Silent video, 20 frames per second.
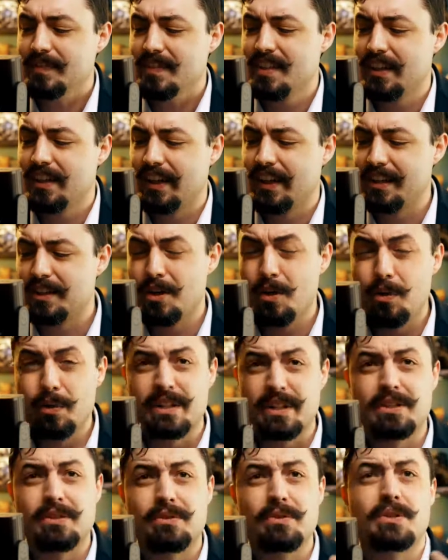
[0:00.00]
like going
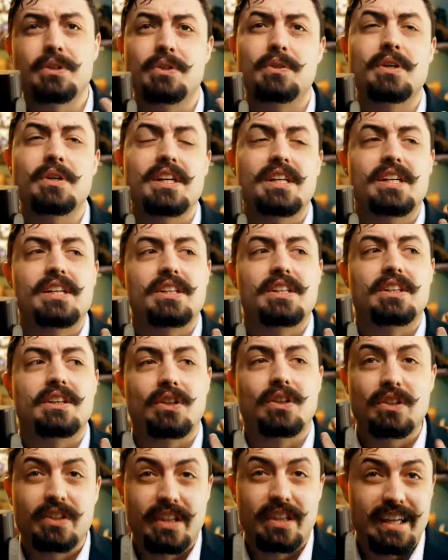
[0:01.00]
through
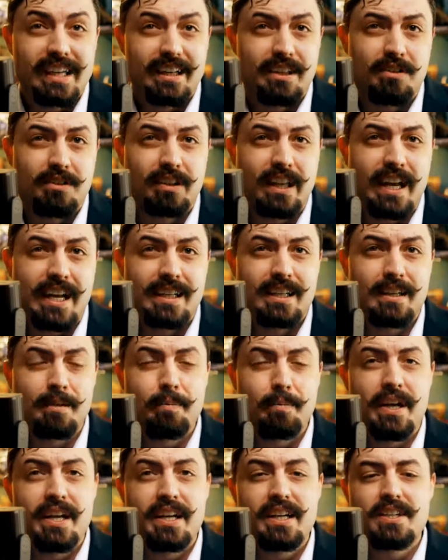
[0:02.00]
looking at your landing
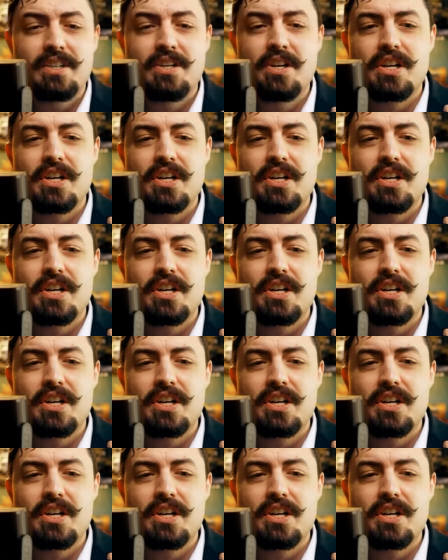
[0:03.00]
page,